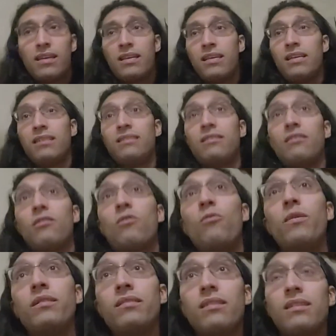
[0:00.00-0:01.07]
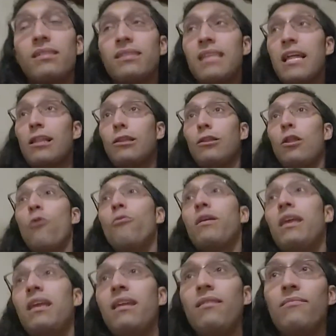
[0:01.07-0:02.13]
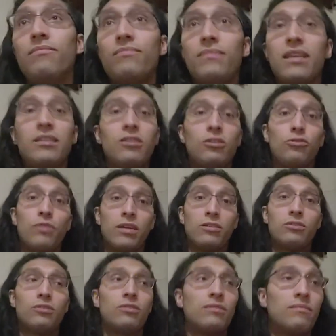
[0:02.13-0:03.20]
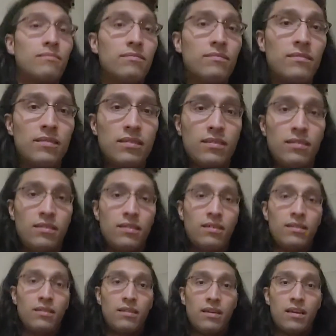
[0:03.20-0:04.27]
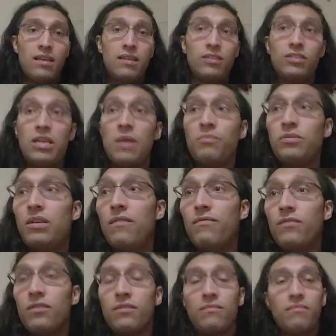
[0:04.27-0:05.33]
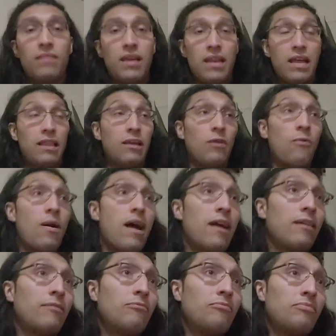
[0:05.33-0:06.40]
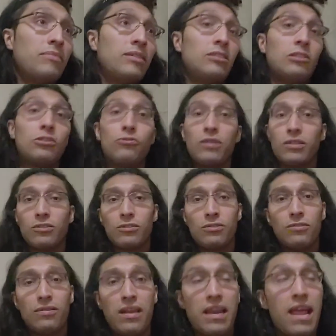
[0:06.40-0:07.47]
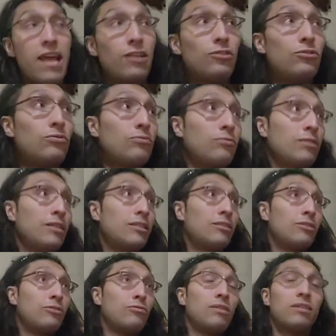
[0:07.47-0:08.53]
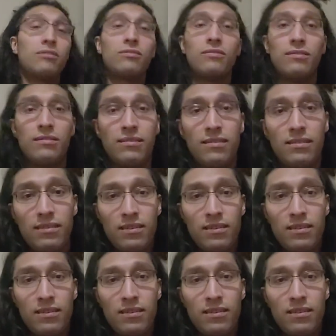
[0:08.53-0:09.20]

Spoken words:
Is it a coincidence that Loki is a trickster and a shapeshifter, and Elegua is a trickster, and Echu is a trickster?